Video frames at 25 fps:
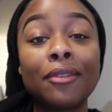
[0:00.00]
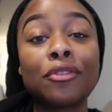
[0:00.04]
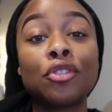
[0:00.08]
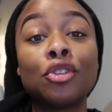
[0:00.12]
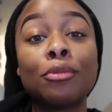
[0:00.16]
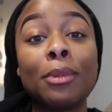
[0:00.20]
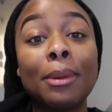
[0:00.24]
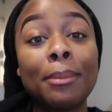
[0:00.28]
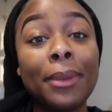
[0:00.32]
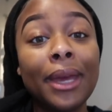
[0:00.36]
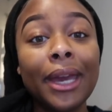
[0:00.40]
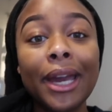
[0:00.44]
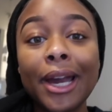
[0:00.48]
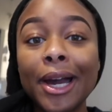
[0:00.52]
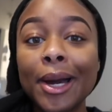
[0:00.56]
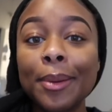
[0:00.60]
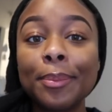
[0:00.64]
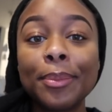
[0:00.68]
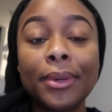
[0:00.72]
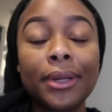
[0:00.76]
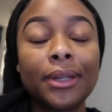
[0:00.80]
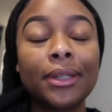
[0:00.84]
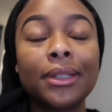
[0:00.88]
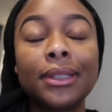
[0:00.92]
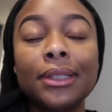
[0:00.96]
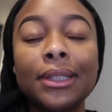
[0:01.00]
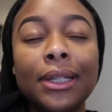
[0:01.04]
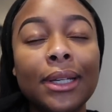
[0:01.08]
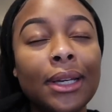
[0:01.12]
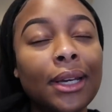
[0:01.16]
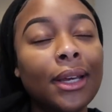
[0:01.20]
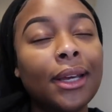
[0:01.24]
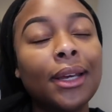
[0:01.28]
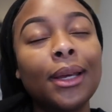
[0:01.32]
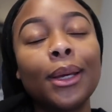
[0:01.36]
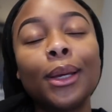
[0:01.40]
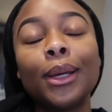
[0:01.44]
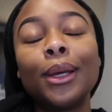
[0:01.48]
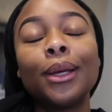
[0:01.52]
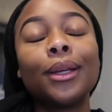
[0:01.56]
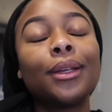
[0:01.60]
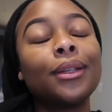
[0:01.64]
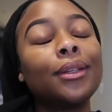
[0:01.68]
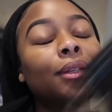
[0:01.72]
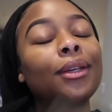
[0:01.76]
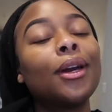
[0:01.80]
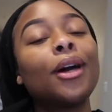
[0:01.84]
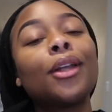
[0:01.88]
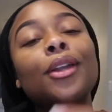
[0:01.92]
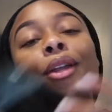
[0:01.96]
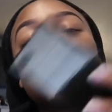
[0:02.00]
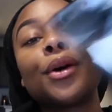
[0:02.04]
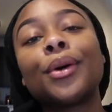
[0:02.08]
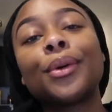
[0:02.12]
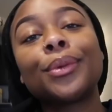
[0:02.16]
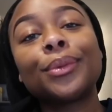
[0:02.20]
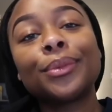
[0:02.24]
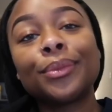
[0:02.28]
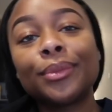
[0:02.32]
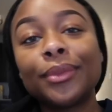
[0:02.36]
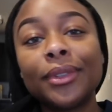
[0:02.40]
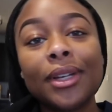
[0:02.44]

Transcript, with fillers: I have to do my makeup and y'all know